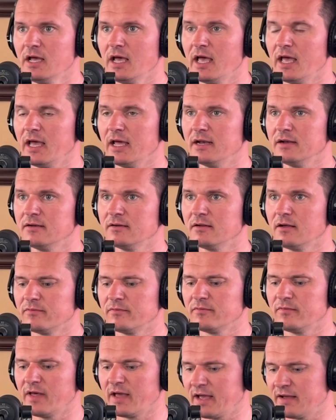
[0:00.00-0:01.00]
And
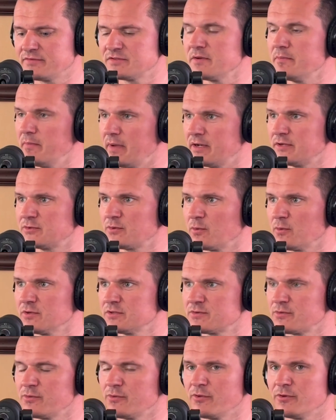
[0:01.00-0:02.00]
they have some mentors
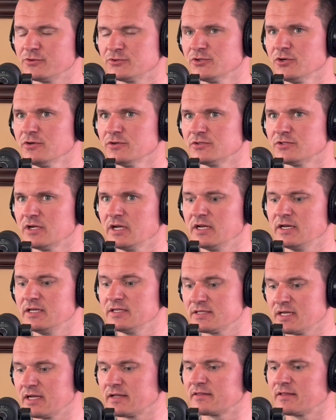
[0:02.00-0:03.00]
through their church. And he's
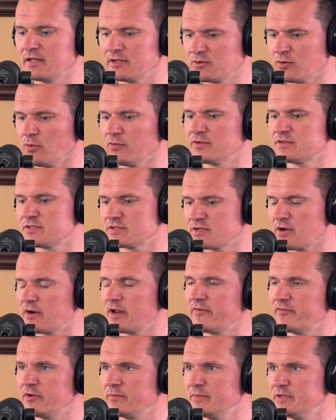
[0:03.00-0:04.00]
like, they told us to start
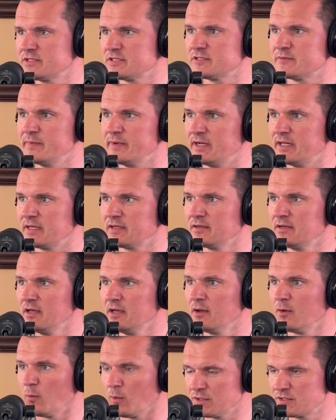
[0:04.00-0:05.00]
having the business meeting
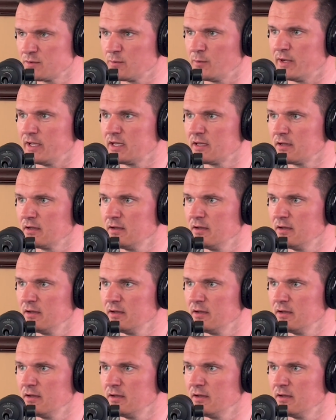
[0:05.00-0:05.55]
once a week.